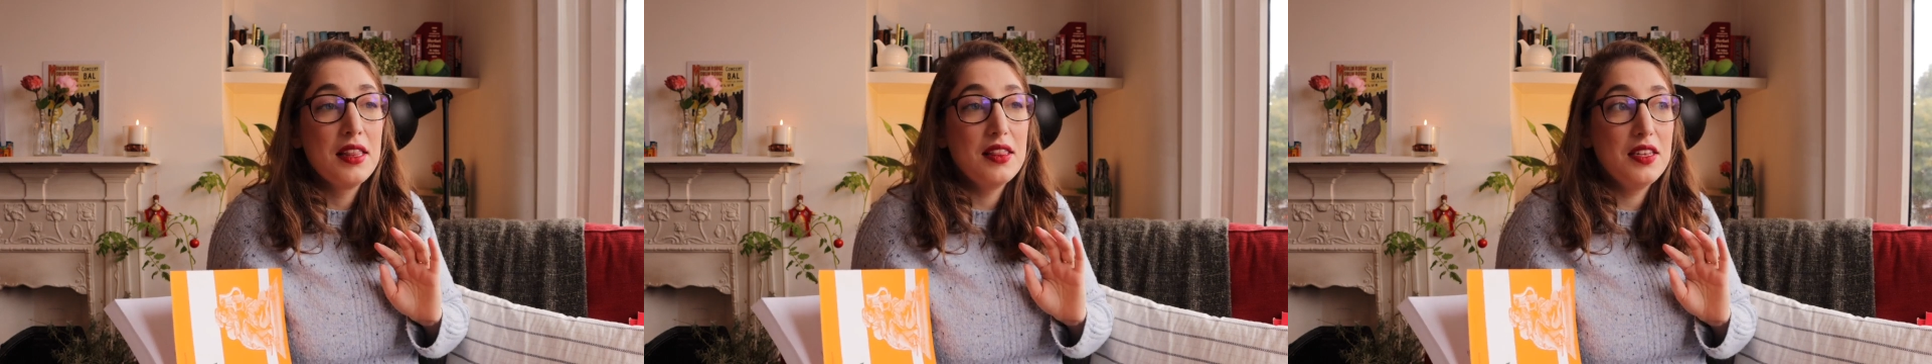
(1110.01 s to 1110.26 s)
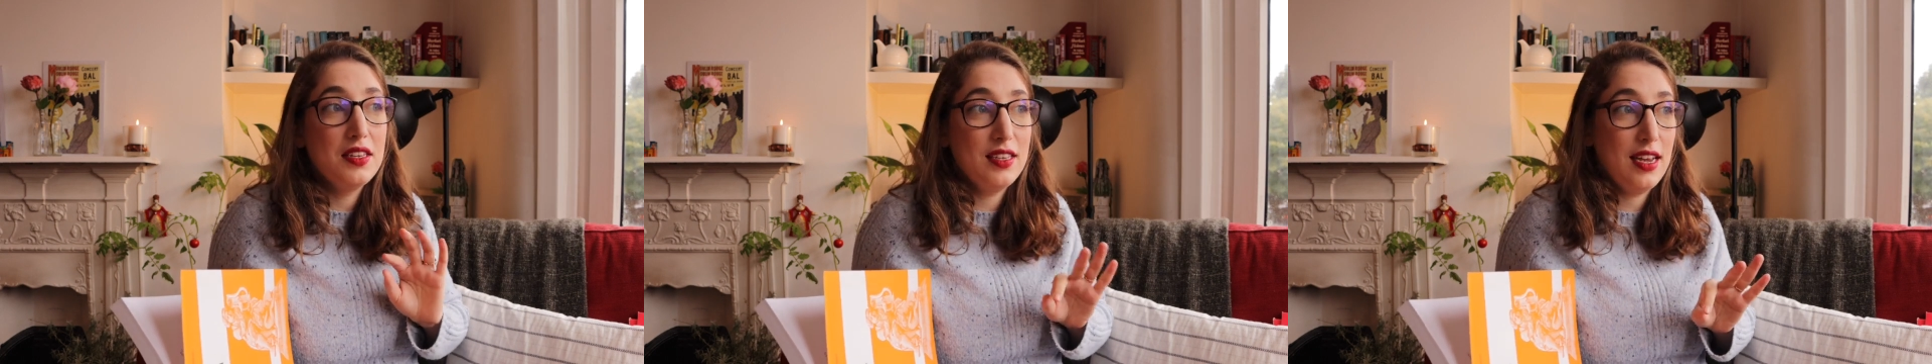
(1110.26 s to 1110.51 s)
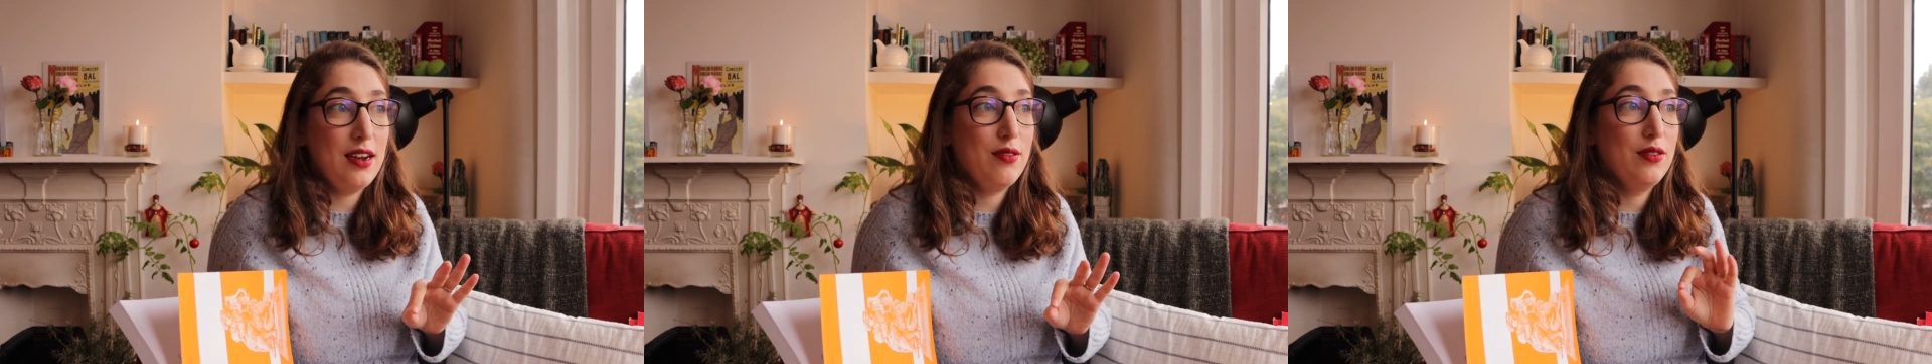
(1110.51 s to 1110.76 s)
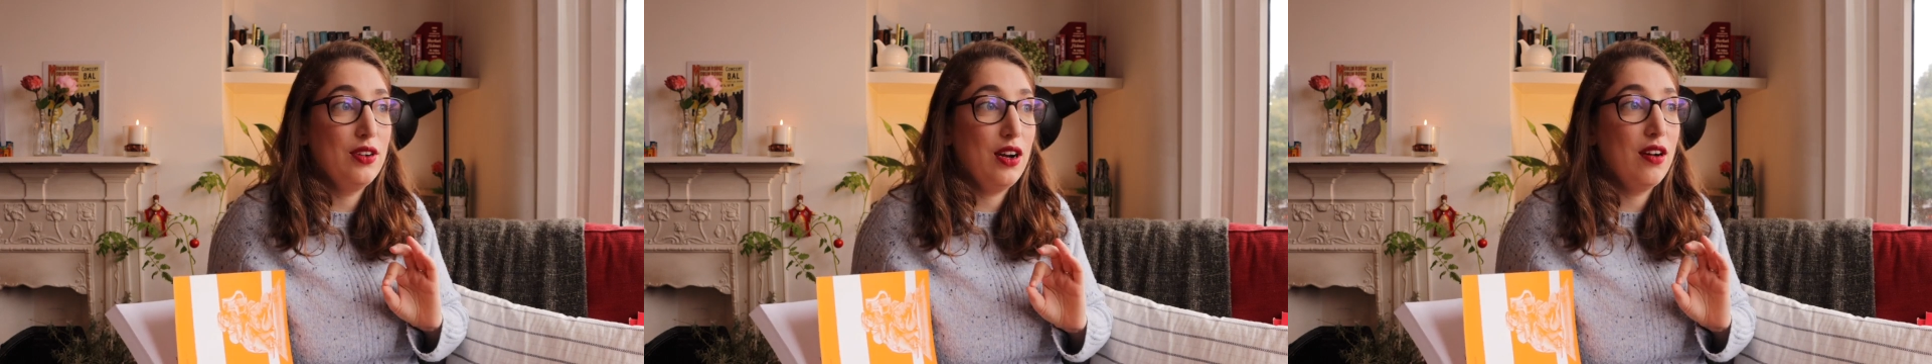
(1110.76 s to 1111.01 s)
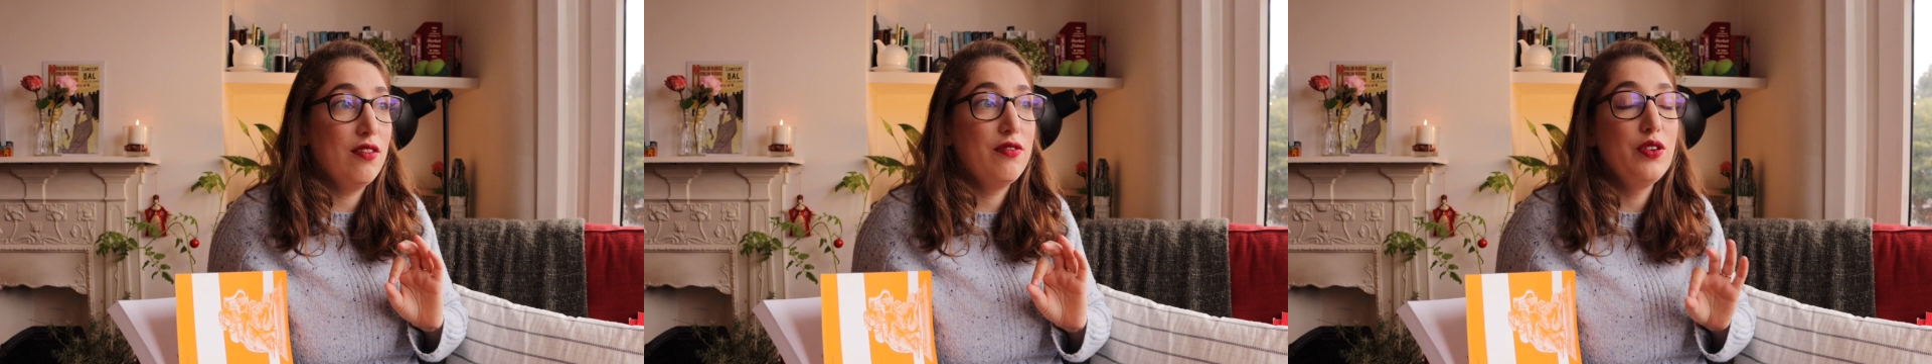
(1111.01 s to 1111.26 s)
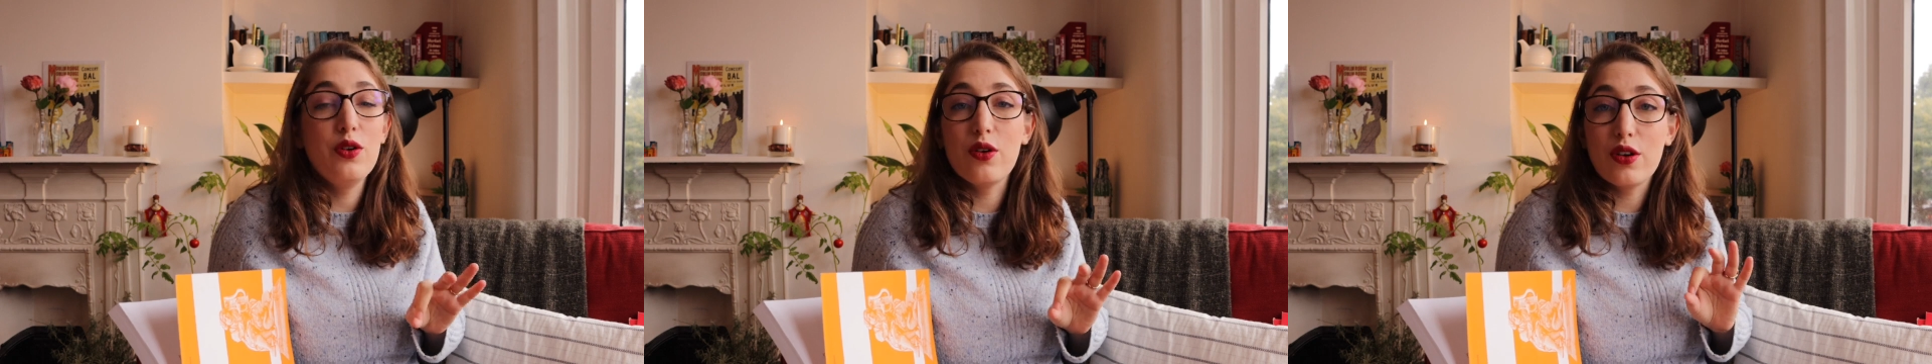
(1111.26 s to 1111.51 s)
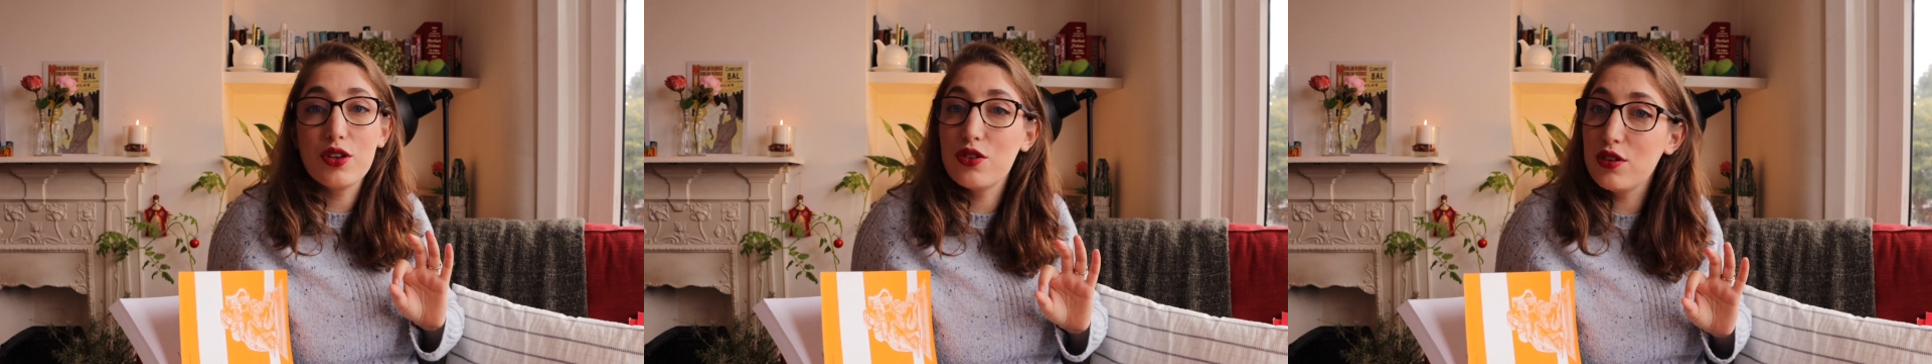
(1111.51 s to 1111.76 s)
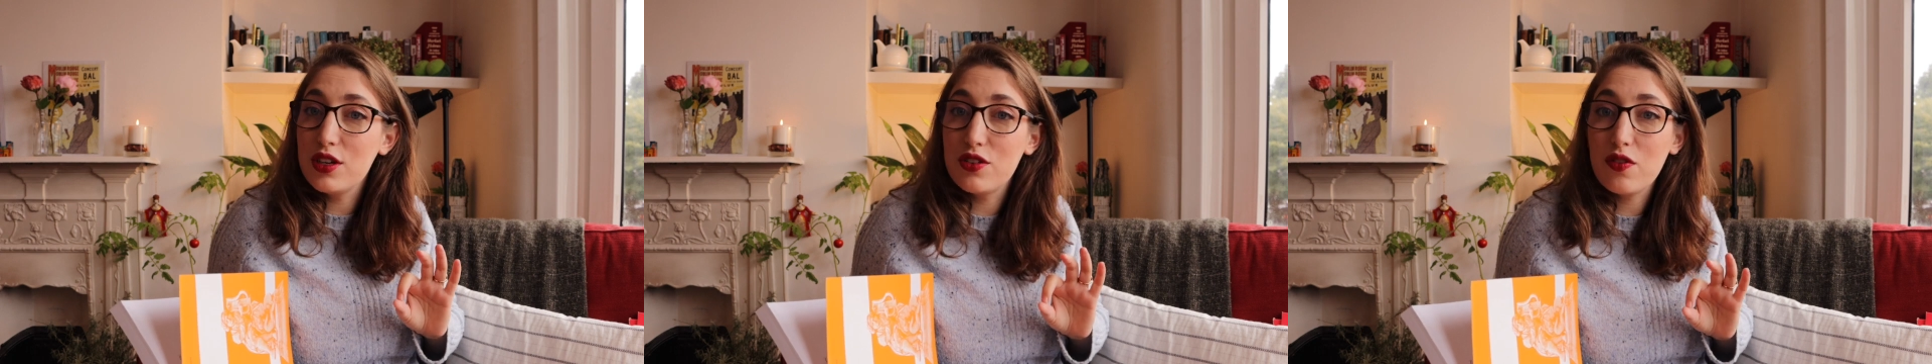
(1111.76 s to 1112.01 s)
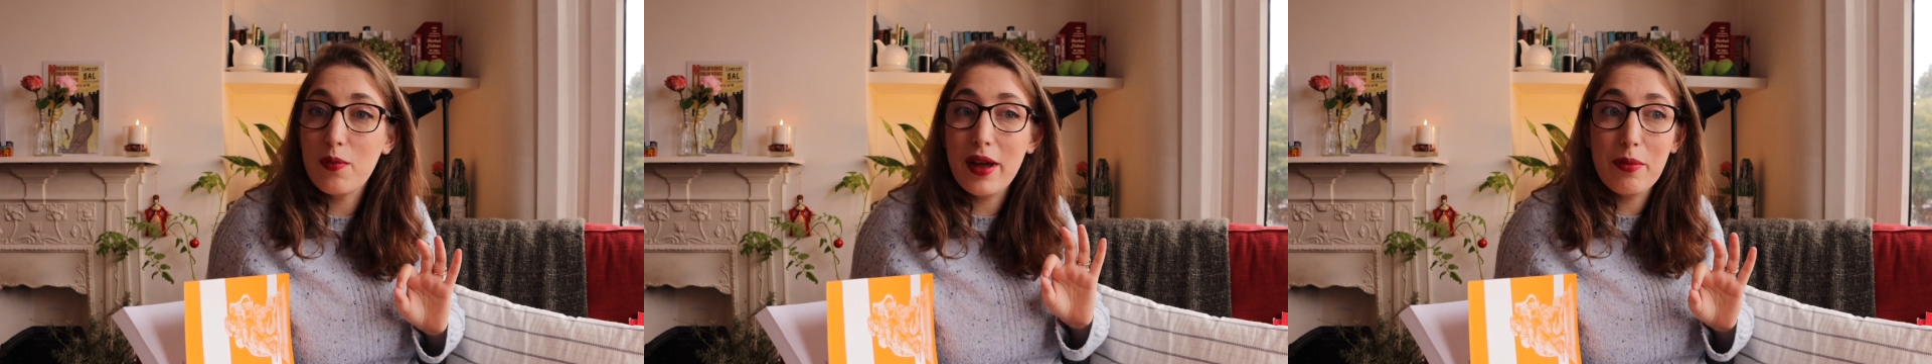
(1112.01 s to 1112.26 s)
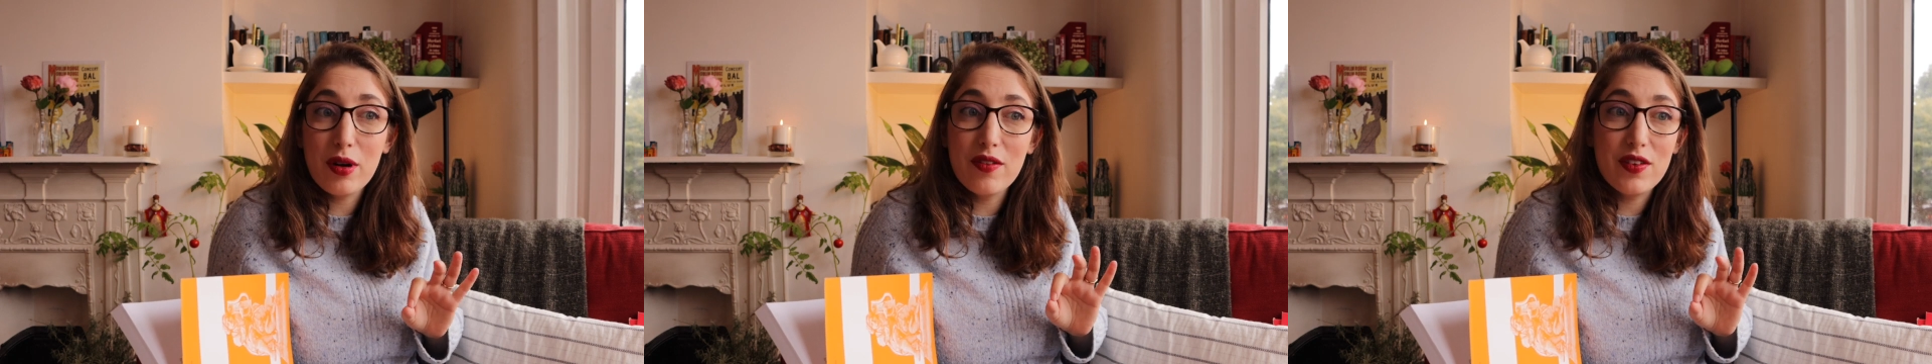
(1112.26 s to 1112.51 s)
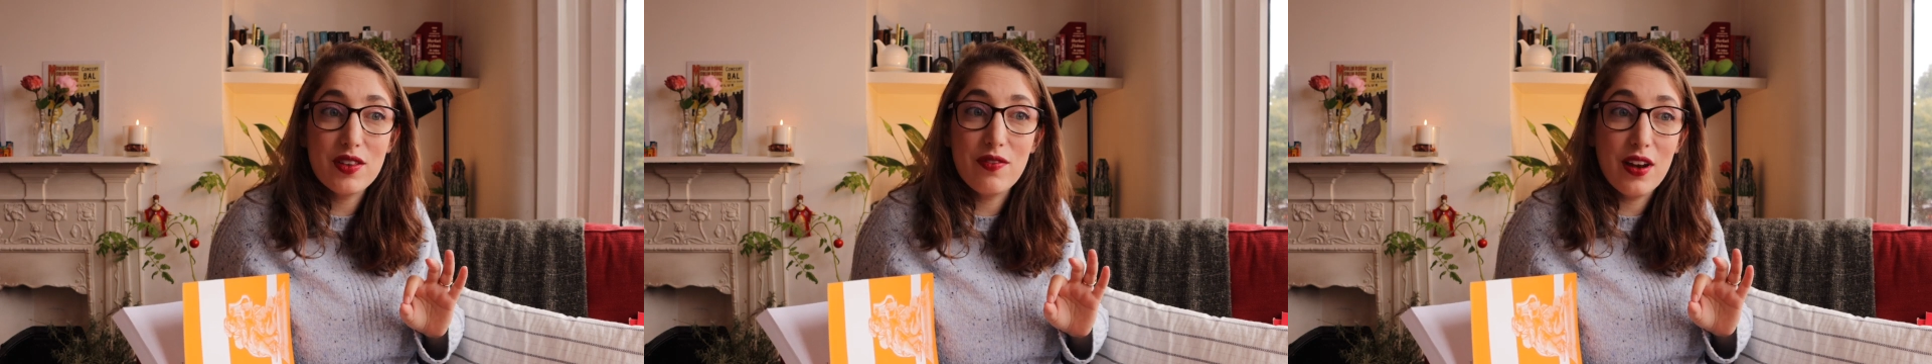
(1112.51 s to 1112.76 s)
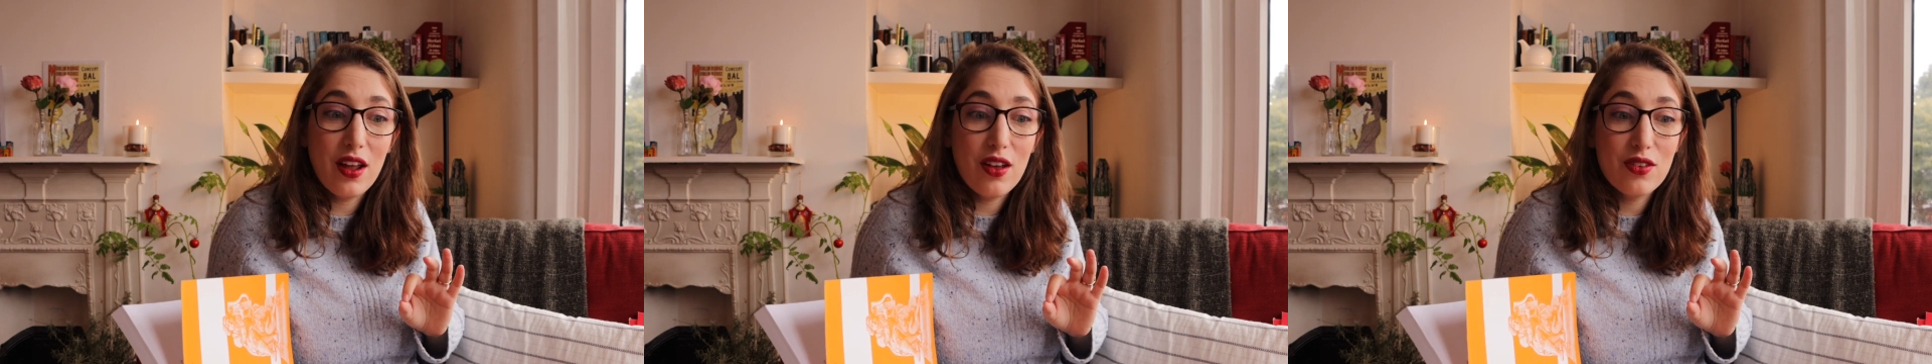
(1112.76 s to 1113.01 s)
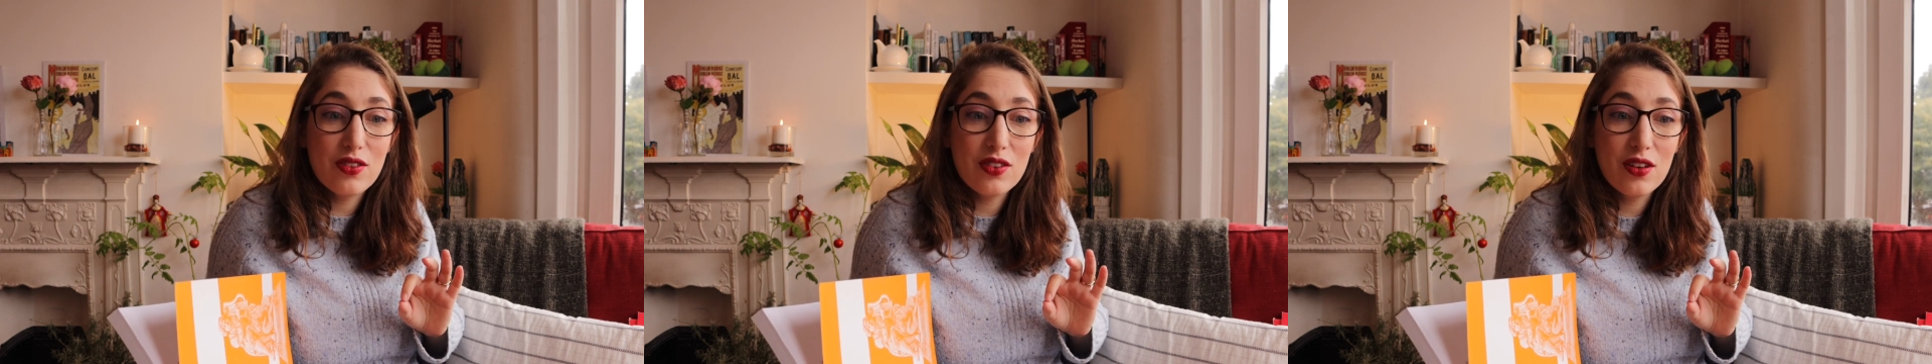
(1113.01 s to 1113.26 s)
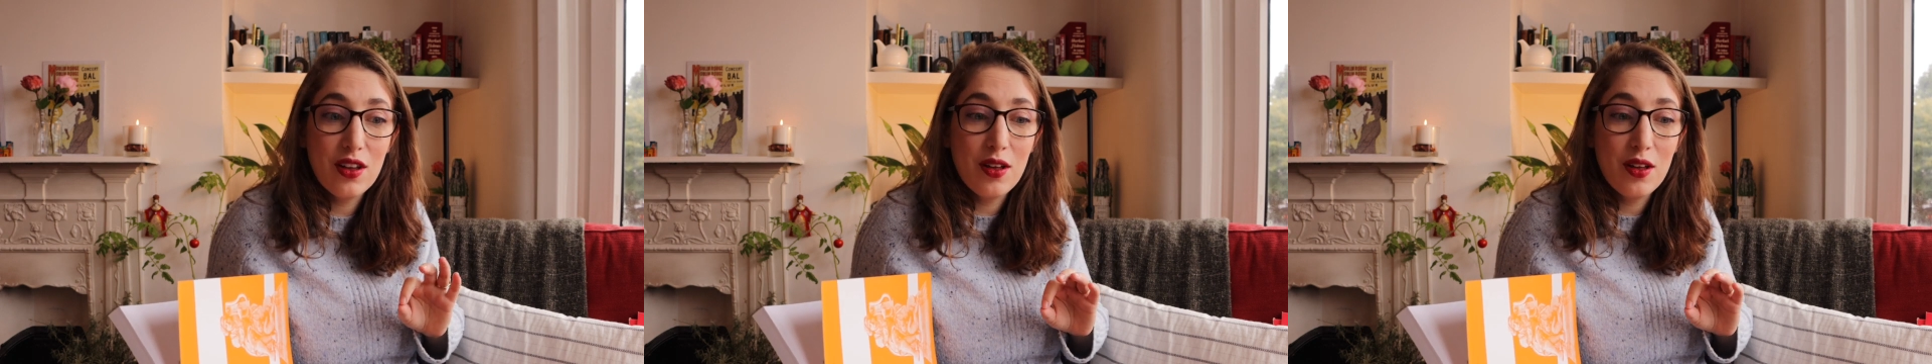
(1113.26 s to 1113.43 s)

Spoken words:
the sound of New York streets from my previous videos,